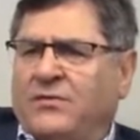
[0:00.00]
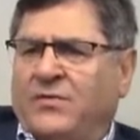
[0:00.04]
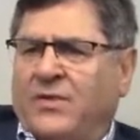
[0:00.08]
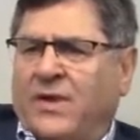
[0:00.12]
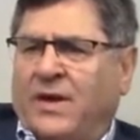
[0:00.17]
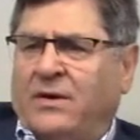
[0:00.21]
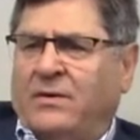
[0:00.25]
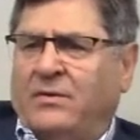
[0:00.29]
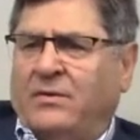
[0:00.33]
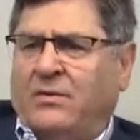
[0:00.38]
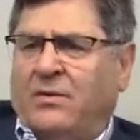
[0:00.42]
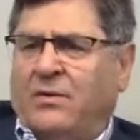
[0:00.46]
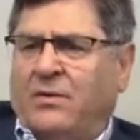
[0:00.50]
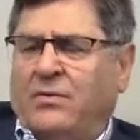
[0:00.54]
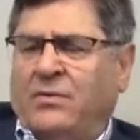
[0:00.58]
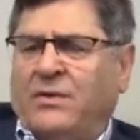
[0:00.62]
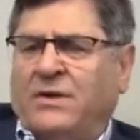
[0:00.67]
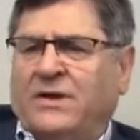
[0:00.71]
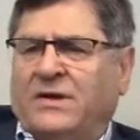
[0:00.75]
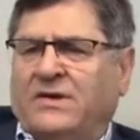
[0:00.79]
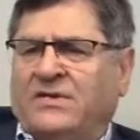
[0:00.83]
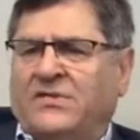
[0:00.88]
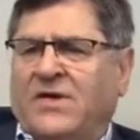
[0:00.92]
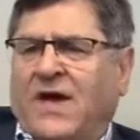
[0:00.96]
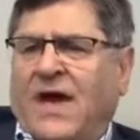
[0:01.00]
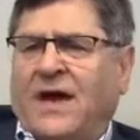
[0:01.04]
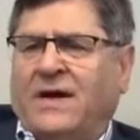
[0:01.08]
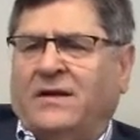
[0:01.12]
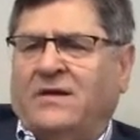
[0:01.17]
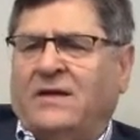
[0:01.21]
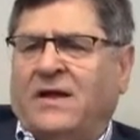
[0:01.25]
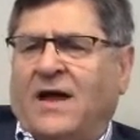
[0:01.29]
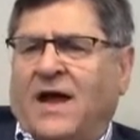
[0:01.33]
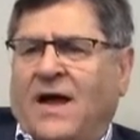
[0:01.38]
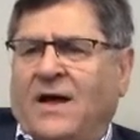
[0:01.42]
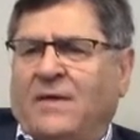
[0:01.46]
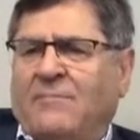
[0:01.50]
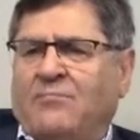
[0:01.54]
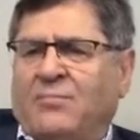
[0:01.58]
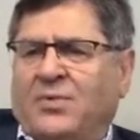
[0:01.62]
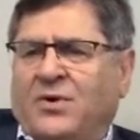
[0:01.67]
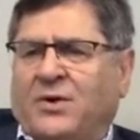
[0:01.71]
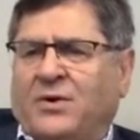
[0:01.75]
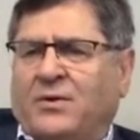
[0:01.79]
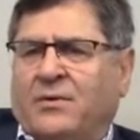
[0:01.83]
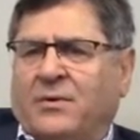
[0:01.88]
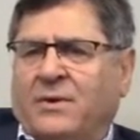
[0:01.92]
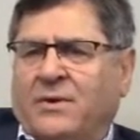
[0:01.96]
I don't know the exact time
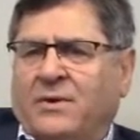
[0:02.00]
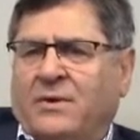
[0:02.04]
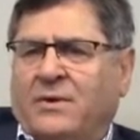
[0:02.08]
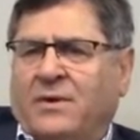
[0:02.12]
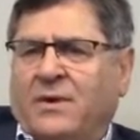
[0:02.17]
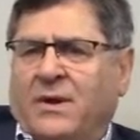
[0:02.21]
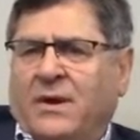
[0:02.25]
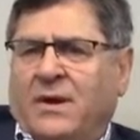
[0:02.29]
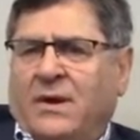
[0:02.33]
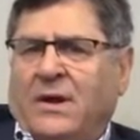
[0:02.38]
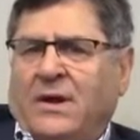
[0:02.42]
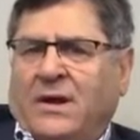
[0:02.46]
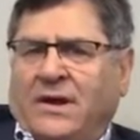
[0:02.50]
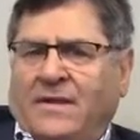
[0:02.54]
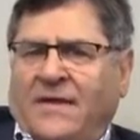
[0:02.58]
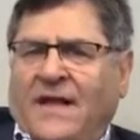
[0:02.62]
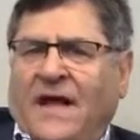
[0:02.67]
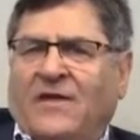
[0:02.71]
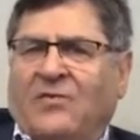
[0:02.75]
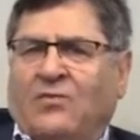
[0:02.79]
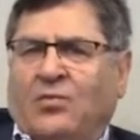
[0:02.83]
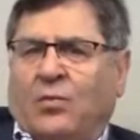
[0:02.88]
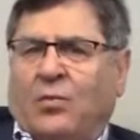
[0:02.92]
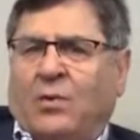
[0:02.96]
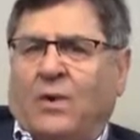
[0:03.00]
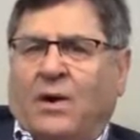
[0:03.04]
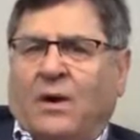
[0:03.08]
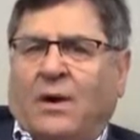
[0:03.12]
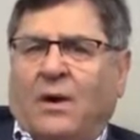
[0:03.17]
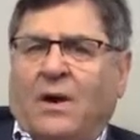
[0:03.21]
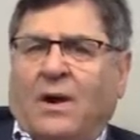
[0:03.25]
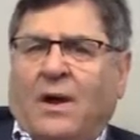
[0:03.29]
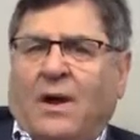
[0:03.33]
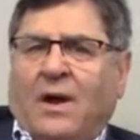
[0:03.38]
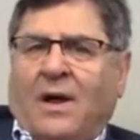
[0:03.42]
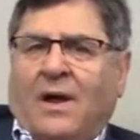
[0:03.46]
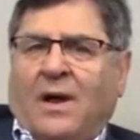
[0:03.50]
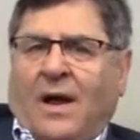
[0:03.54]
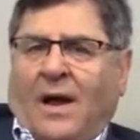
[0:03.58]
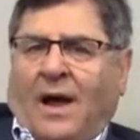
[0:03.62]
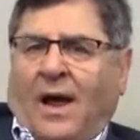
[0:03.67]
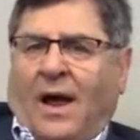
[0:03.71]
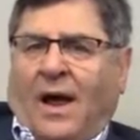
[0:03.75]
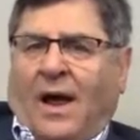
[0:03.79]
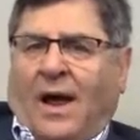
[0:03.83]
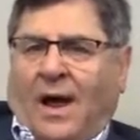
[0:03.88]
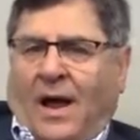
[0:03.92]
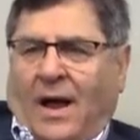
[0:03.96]
period. And that's where
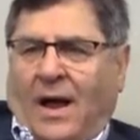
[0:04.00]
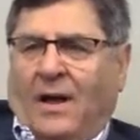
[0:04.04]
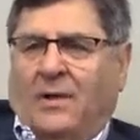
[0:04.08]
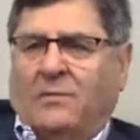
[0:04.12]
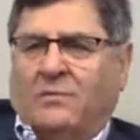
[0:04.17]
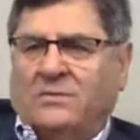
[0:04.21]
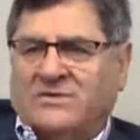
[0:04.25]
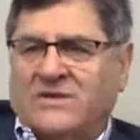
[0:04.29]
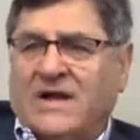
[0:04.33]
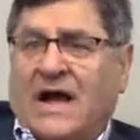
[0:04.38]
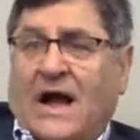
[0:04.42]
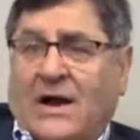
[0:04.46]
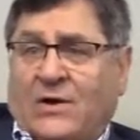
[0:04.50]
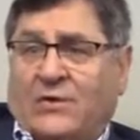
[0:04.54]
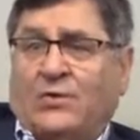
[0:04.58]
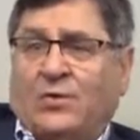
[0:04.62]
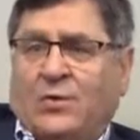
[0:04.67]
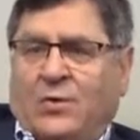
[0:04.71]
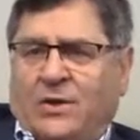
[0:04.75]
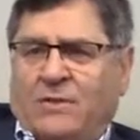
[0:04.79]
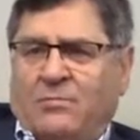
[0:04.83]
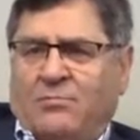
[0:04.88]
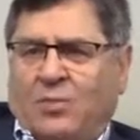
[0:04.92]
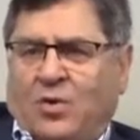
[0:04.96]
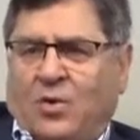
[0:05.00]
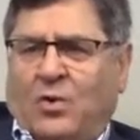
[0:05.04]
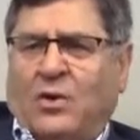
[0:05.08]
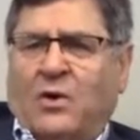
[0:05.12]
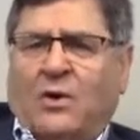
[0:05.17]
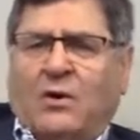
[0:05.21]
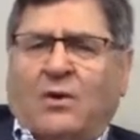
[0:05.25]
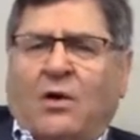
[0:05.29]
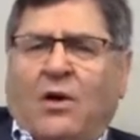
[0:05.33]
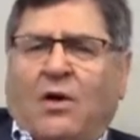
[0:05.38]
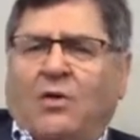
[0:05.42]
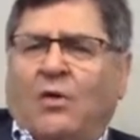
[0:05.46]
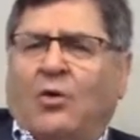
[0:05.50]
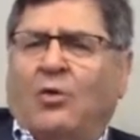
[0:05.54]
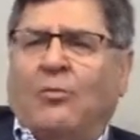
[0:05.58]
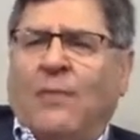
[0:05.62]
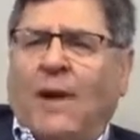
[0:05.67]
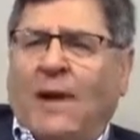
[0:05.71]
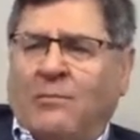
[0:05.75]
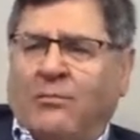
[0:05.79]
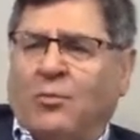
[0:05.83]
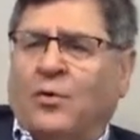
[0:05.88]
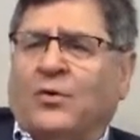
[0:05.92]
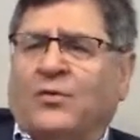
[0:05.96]
I was actually born, although
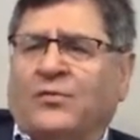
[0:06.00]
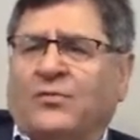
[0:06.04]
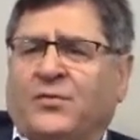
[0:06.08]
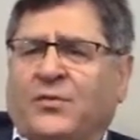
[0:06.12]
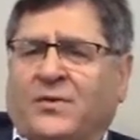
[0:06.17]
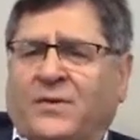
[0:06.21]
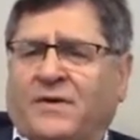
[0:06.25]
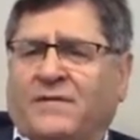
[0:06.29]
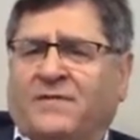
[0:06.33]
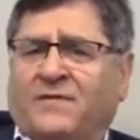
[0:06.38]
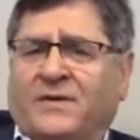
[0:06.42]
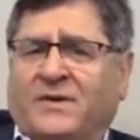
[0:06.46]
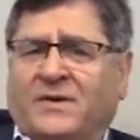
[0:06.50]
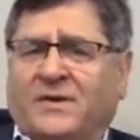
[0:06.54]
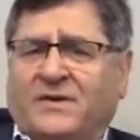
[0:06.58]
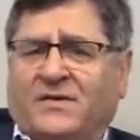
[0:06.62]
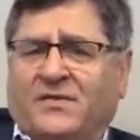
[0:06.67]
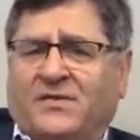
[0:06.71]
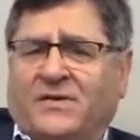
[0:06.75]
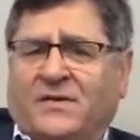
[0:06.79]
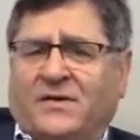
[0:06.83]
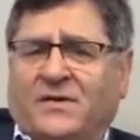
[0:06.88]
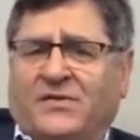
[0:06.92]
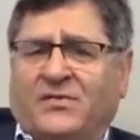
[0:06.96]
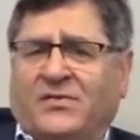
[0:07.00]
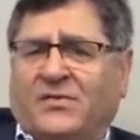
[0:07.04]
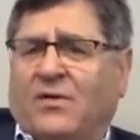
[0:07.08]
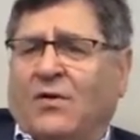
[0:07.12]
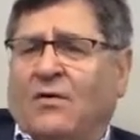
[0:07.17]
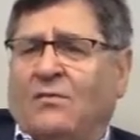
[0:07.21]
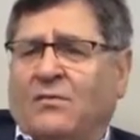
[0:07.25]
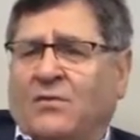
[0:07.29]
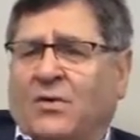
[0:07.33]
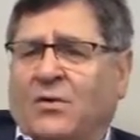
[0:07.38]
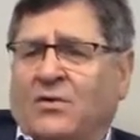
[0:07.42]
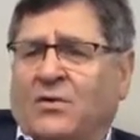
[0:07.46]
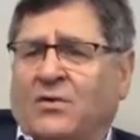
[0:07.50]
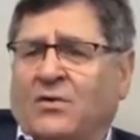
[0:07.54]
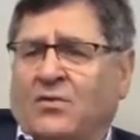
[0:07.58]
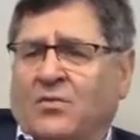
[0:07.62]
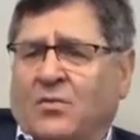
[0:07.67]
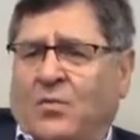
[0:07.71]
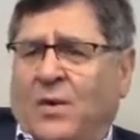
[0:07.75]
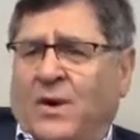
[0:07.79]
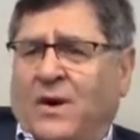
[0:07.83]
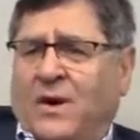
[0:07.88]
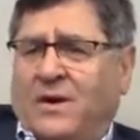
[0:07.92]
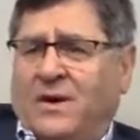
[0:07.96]
my birth certificate says Kovno,
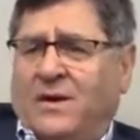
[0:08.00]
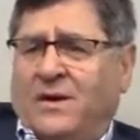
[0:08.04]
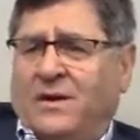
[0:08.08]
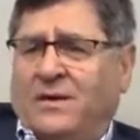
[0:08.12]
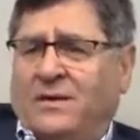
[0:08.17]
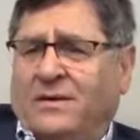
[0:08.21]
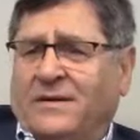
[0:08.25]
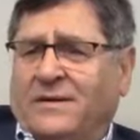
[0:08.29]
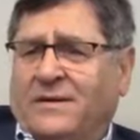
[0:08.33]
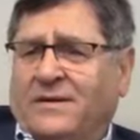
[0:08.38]
Lithuania.